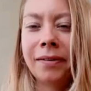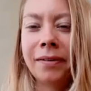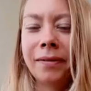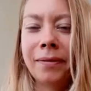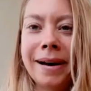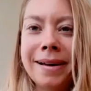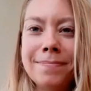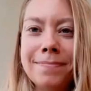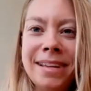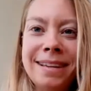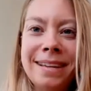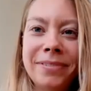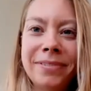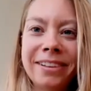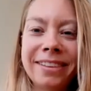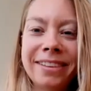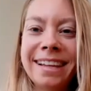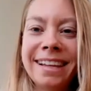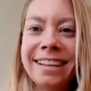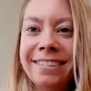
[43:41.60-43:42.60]
what
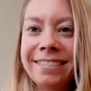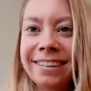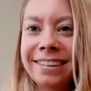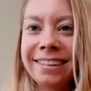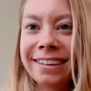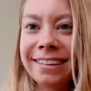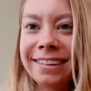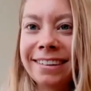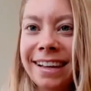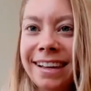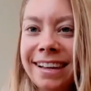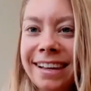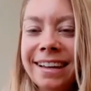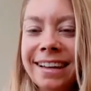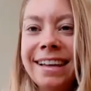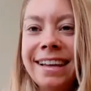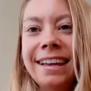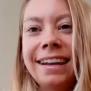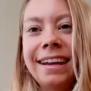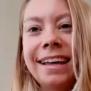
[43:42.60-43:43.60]
people think you look like.
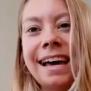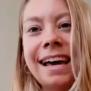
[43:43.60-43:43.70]
Like,